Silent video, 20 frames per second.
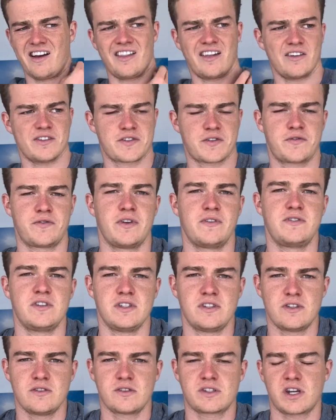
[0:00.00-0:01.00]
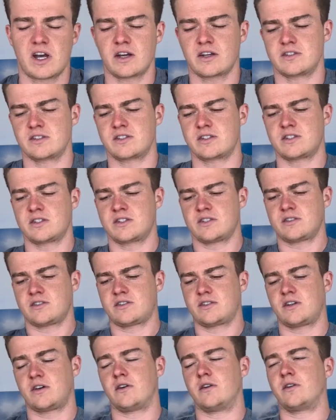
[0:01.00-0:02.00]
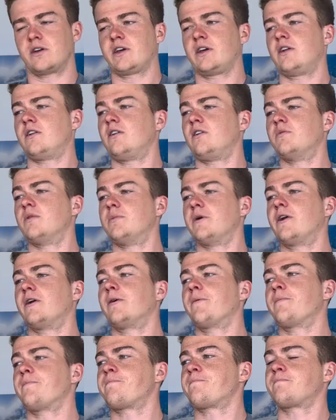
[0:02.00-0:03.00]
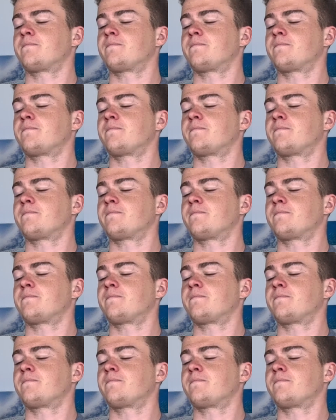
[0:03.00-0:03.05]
that was 52 seconds, so getting a little bit better.